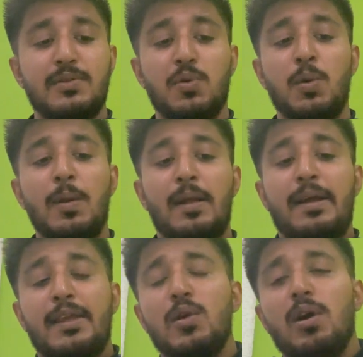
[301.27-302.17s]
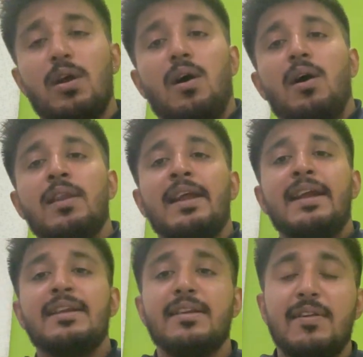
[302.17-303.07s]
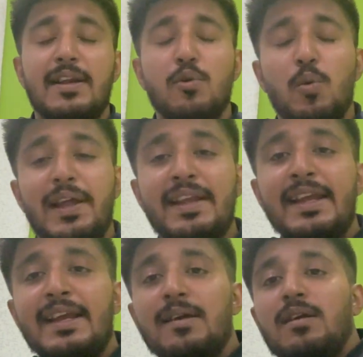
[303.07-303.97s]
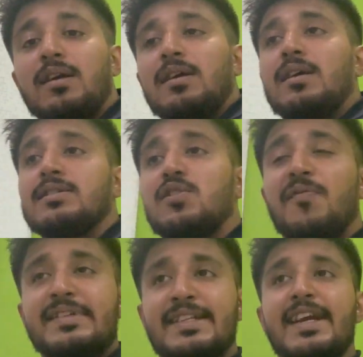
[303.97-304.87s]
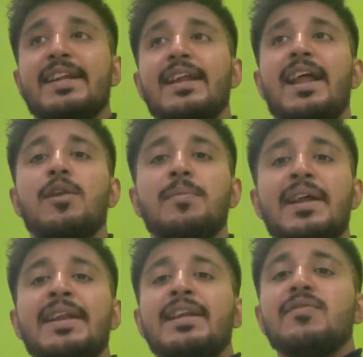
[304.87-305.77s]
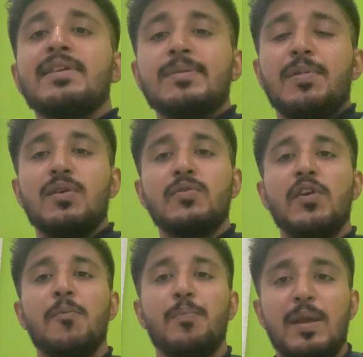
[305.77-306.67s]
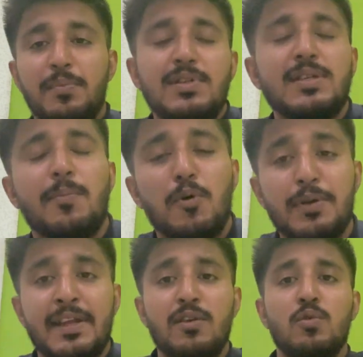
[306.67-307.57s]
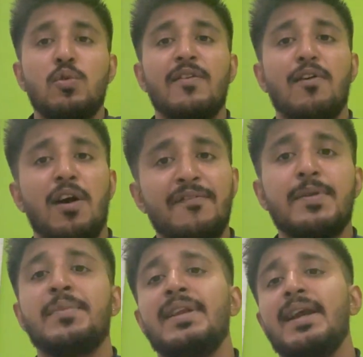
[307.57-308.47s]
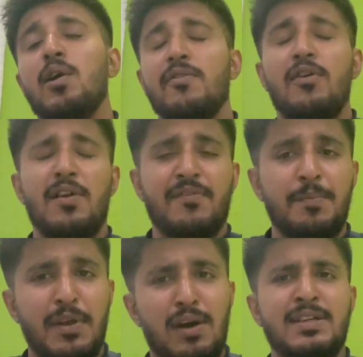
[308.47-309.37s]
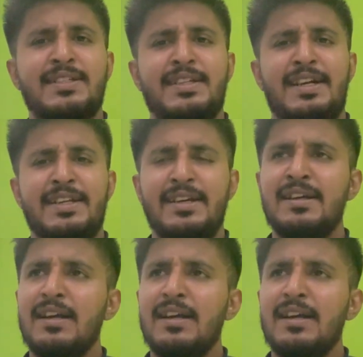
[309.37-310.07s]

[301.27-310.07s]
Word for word: So you are all into very sophisticated alumni networks because you have people supporting you who have gone from India or gone from your state